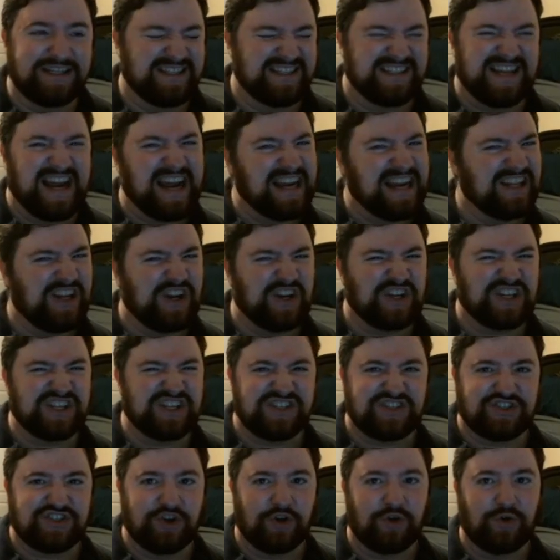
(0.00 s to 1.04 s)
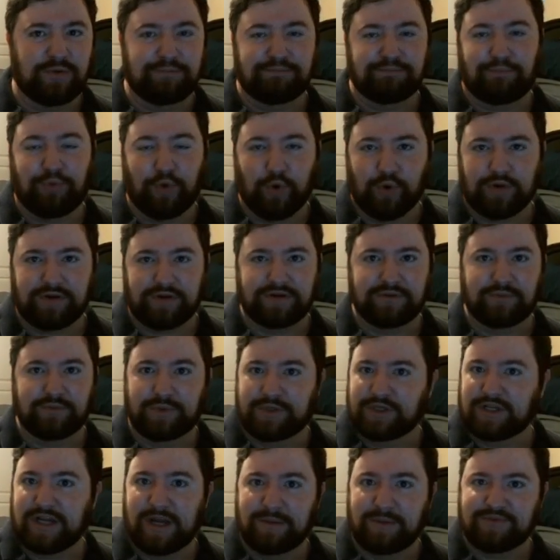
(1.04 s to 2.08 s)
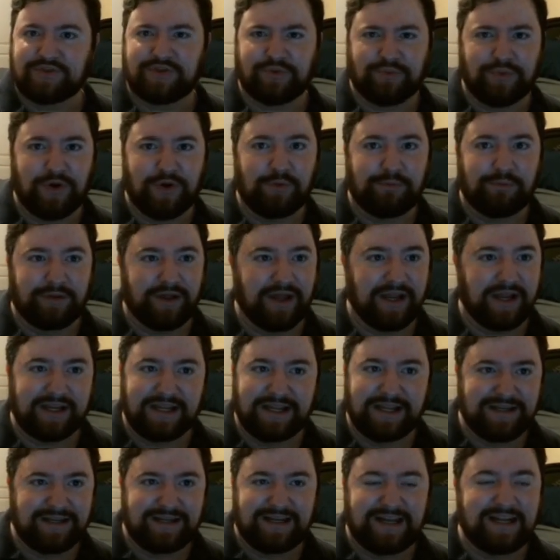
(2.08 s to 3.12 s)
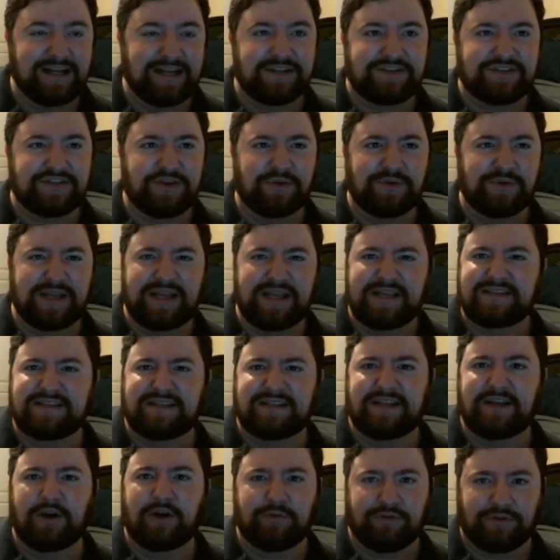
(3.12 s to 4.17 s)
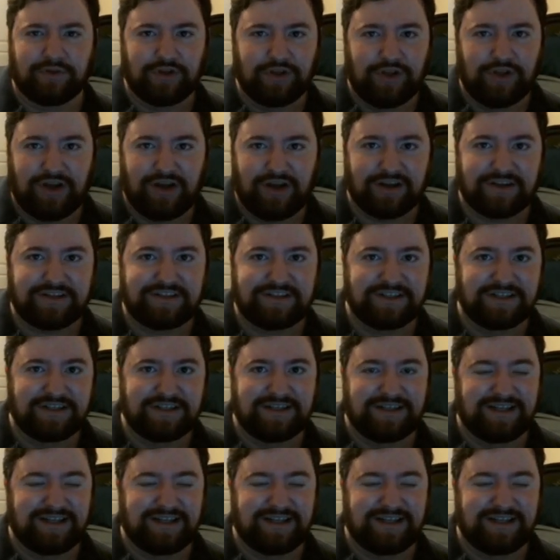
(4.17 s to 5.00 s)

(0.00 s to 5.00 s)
Dialogue is so important when it comes to role-playing, and it's so easily overlooked.